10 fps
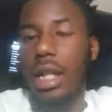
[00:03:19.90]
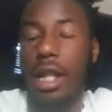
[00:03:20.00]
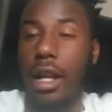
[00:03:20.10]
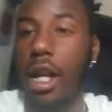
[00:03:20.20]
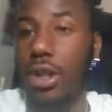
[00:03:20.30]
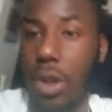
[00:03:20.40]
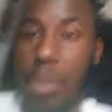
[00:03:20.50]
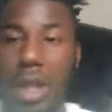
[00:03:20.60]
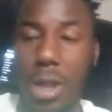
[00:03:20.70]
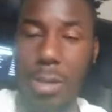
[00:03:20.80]
Thank y'all so
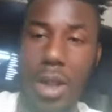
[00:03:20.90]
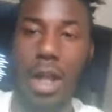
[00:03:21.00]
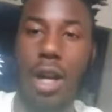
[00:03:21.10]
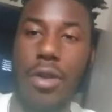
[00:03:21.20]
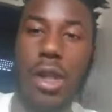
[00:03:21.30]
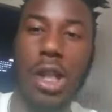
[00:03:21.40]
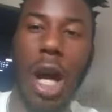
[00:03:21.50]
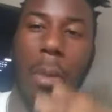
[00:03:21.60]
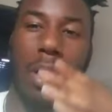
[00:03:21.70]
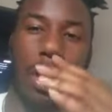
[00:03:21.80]
much, man. We
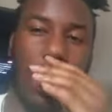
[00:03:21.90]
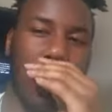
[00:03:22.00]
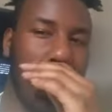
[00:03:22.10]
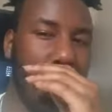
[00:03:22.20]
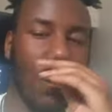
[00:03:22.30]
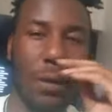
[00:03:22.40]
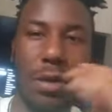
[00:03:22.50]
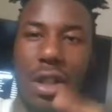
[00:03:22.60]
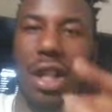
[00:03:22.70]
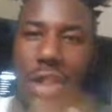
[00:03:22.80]
almost on the road to
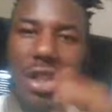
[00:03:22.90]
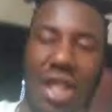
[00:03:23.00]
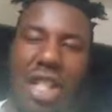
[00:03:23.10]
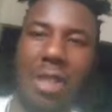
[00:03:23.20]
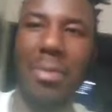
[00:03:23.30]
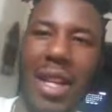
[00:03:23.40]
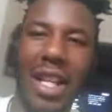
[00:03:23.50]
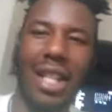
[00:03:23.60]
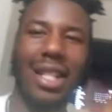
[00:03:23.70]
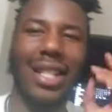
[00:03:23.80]
300 subs,
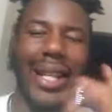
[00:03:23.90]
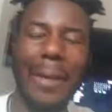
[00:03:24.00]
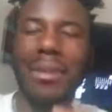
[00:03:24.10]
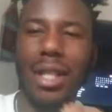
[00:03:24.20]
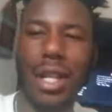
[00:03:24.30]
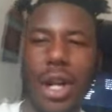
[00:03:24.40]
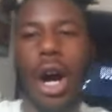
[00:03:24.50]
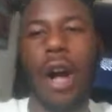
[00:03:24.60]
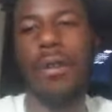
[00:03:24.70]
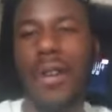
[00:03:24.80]
man. Get me there
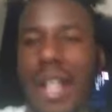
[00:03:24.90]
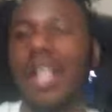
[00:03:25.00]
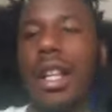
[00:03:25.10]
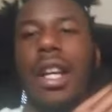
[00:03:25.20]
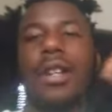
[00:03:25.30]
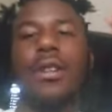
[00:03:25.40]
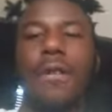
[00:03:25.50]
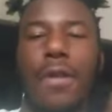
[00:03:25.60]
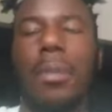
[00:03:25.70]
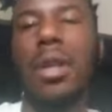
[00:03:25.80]
already. You
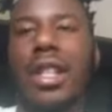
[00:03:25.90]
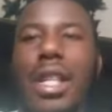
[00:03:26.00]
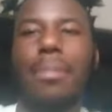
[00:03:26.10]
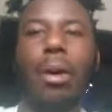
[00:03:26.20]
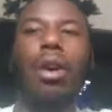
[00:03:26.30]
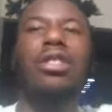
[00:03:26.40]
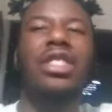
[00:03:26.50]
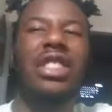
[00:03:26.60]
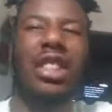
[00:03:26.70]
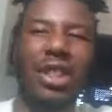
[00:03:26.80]
feel me? Keep on
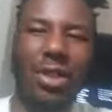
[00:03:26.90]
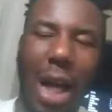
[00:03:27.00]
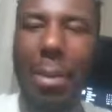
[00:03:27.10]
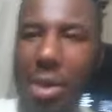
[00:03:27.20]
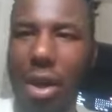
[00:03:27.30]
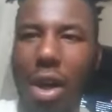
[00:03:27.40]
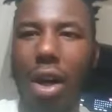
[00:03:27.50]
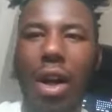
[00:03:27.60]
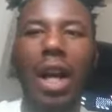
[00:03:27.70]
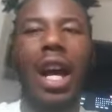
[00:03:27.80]
subscribing,
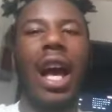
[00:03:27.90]
y'all.